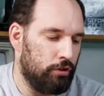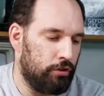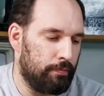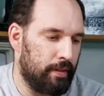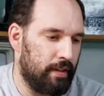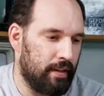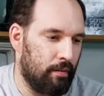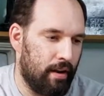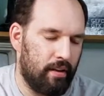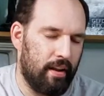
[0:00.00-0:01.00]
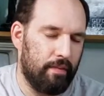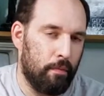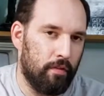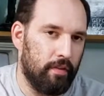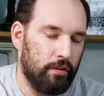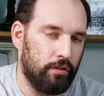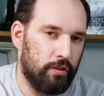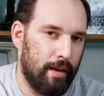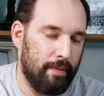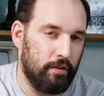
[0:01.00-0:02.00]
Just because I'd rather have the more functional
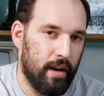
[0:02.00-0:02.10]
drive be